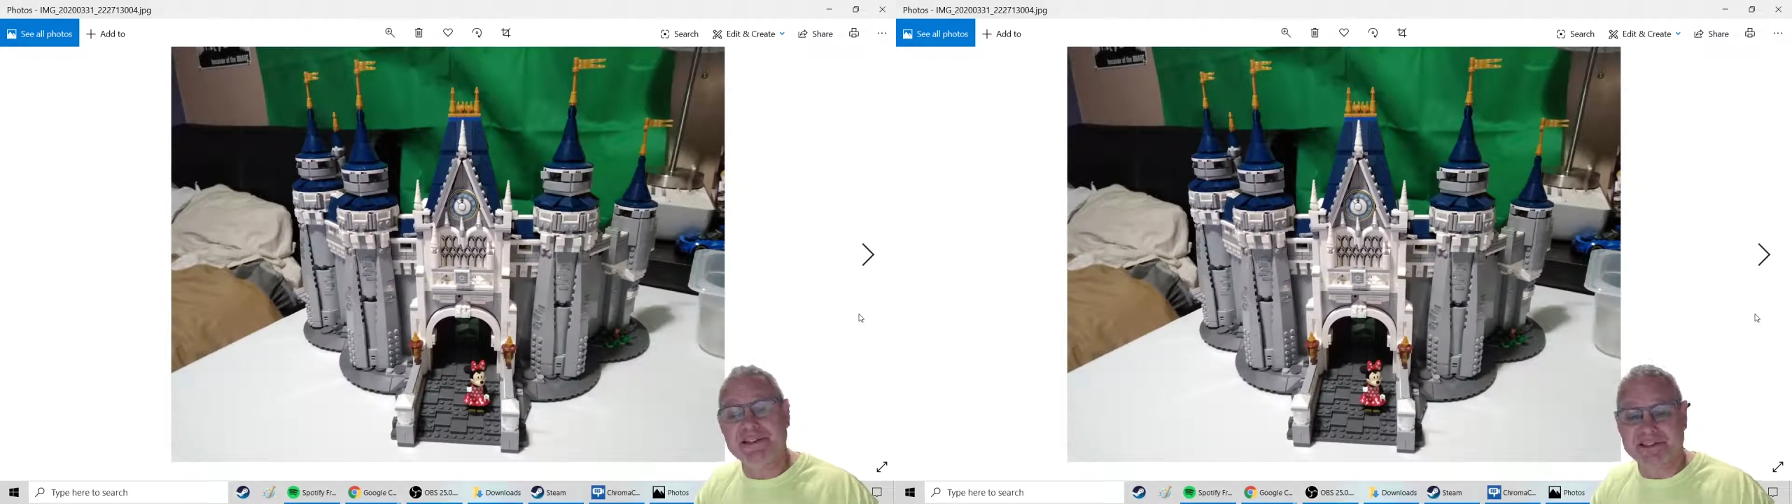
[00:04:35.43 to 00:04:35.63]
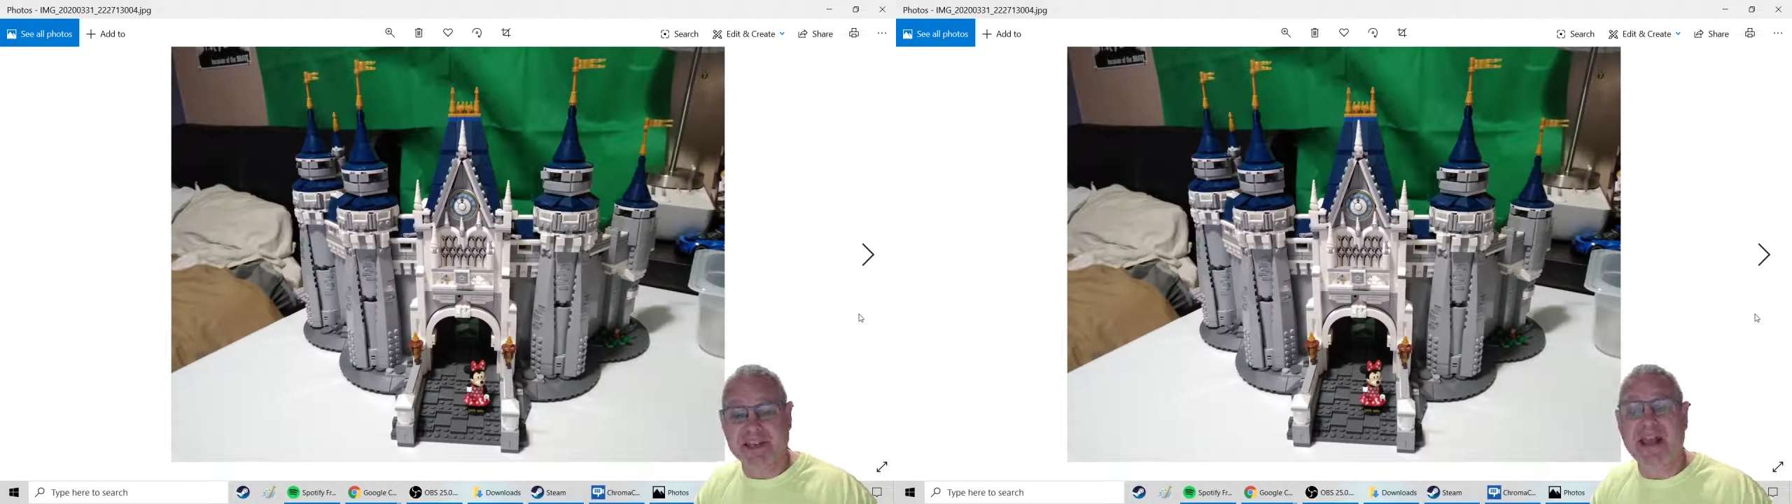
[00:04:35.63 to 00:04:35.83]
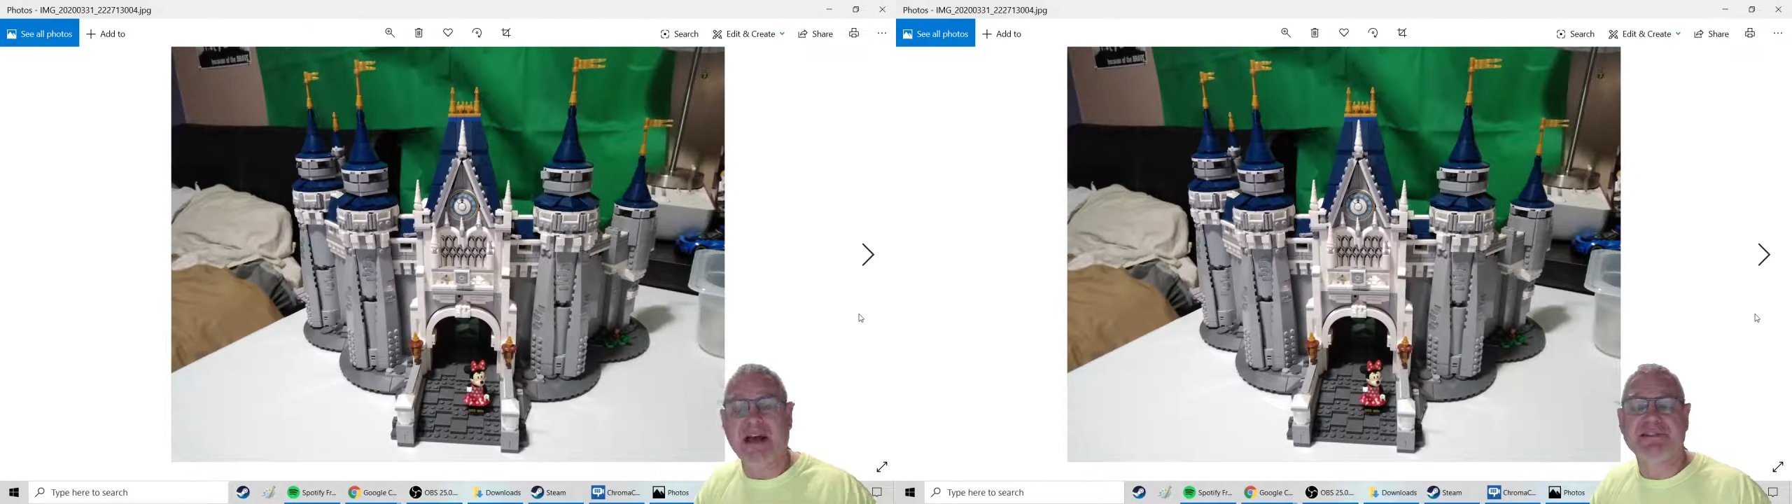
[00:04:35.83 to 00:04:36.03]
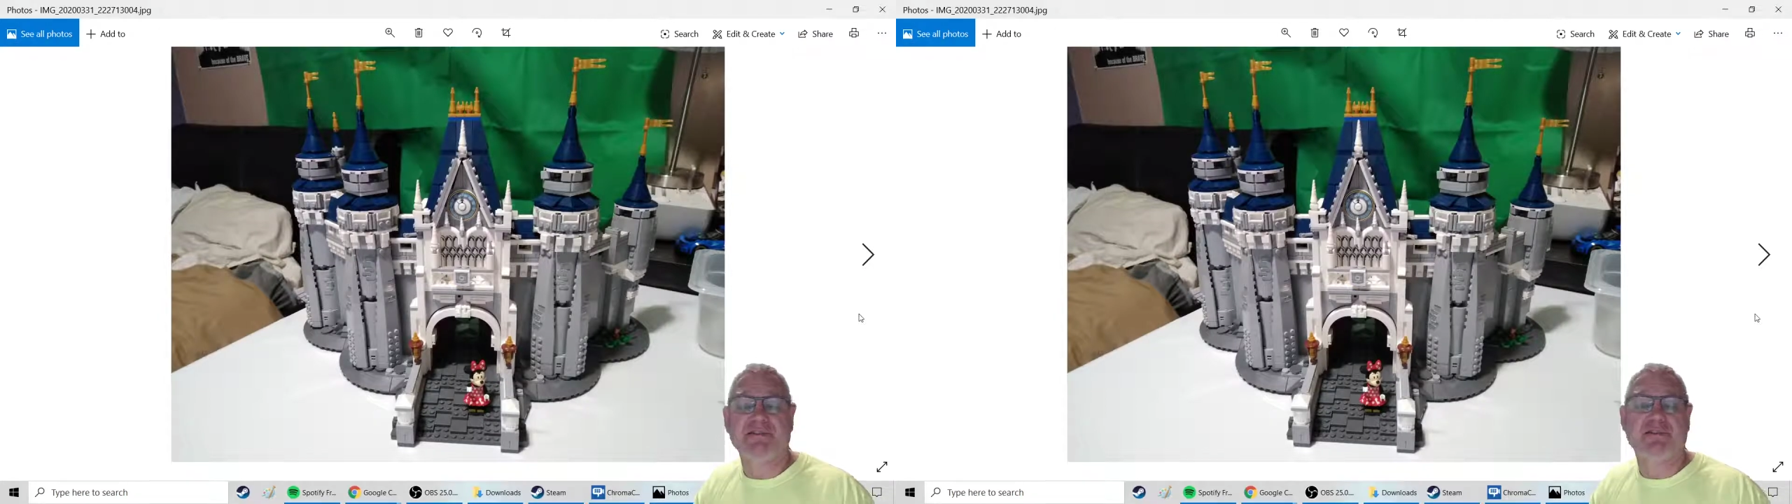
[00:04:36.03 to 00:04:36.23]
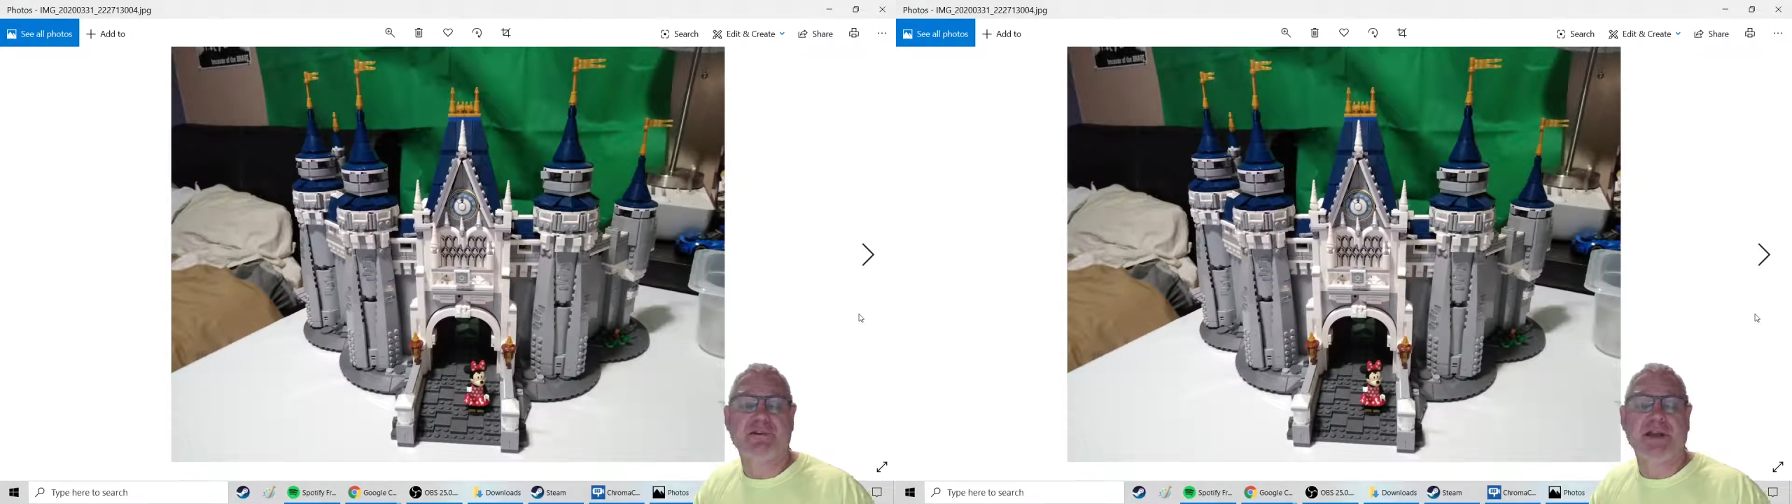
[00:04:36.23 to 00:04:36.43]
Disney
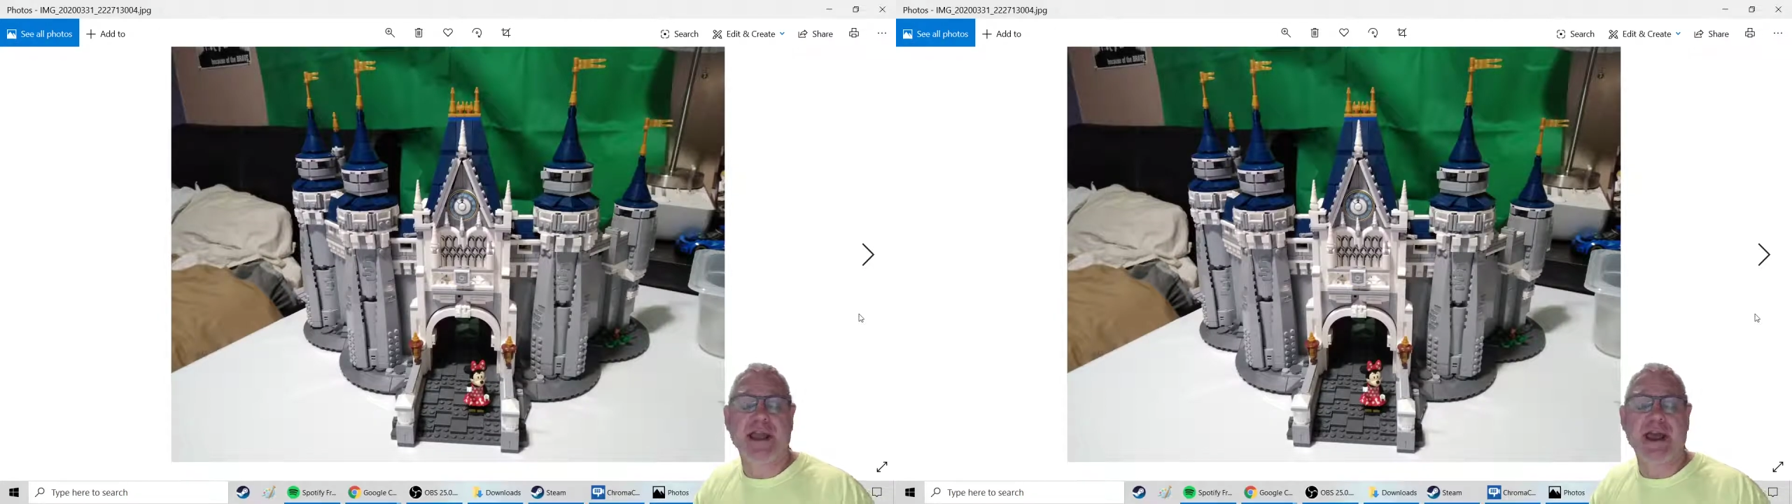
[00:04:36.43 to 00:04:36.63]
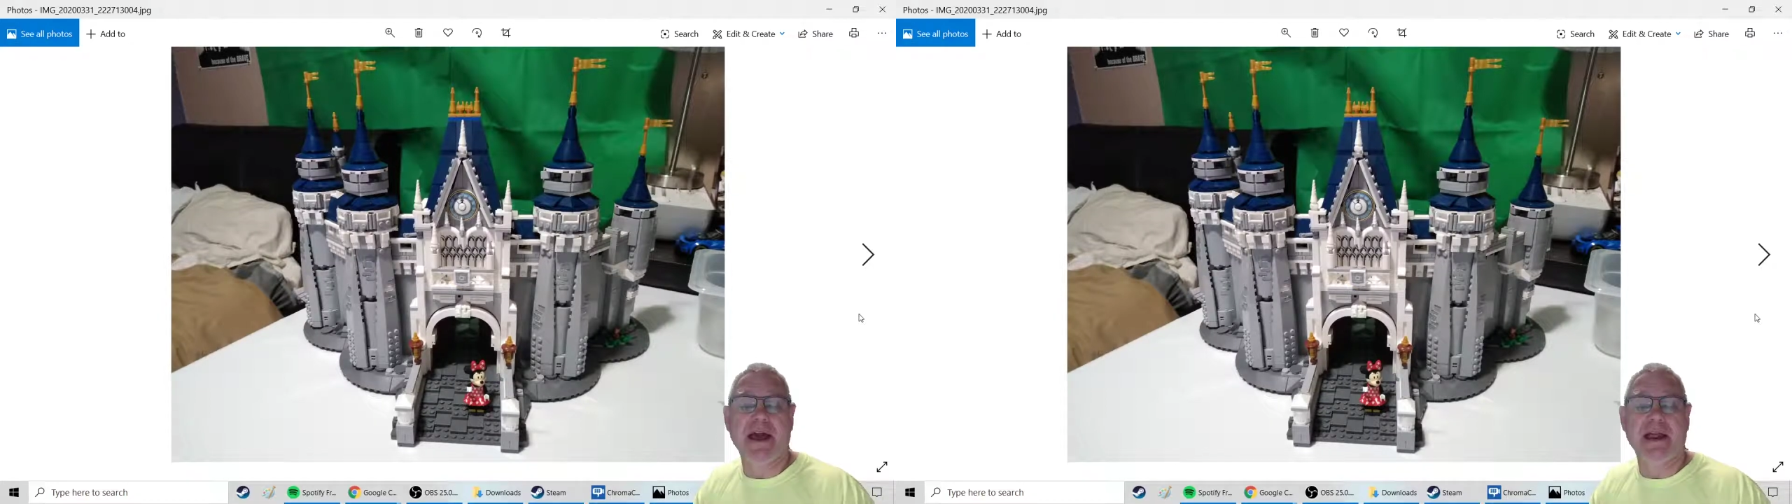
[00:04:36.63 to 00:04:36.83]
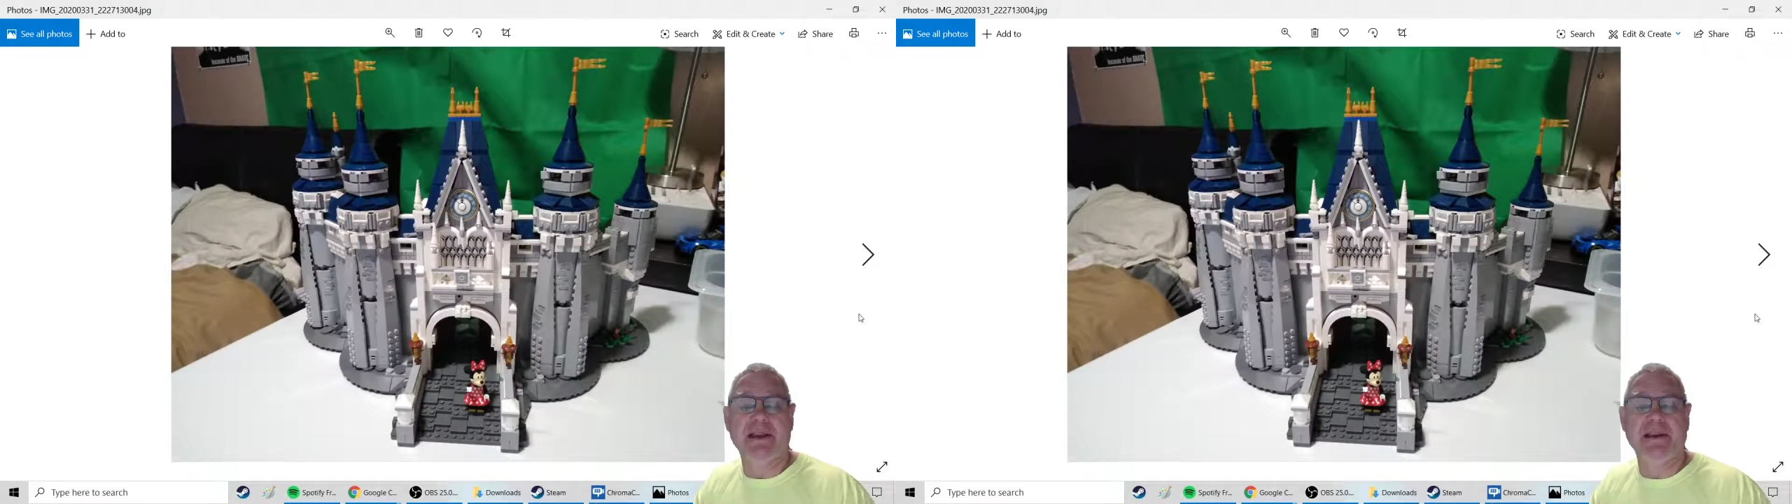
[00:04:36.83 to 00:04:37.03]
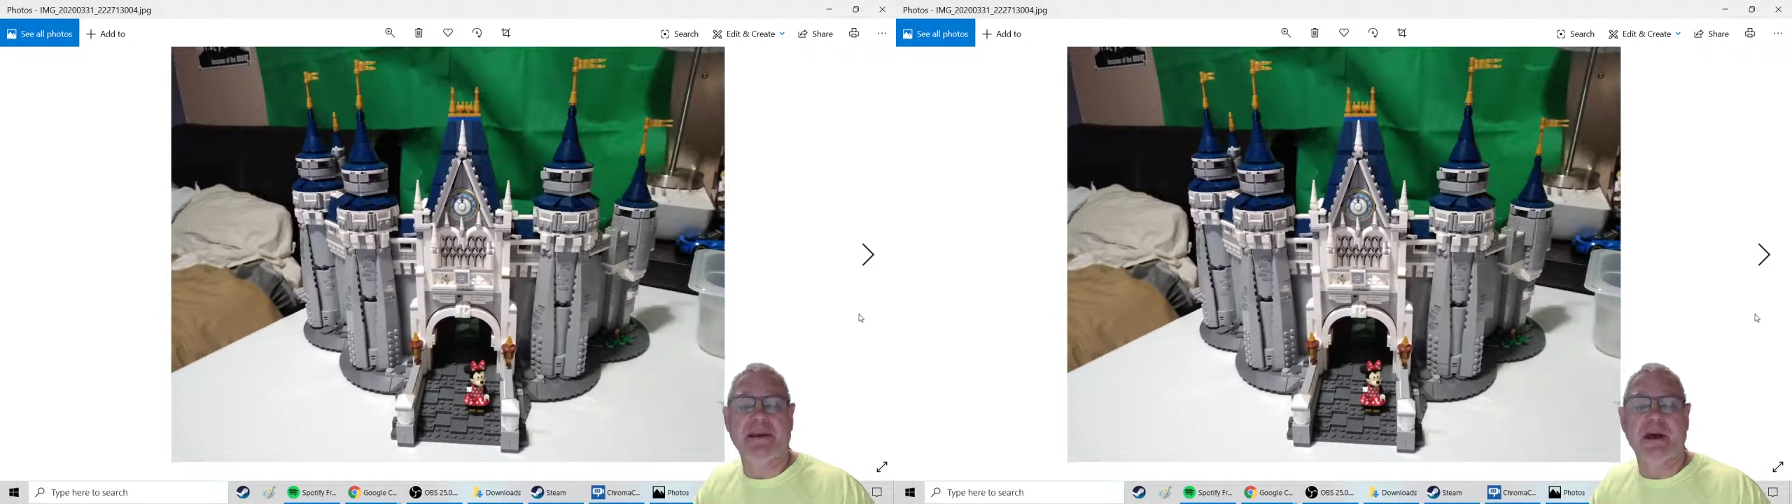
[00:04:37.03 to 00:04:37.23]
castle and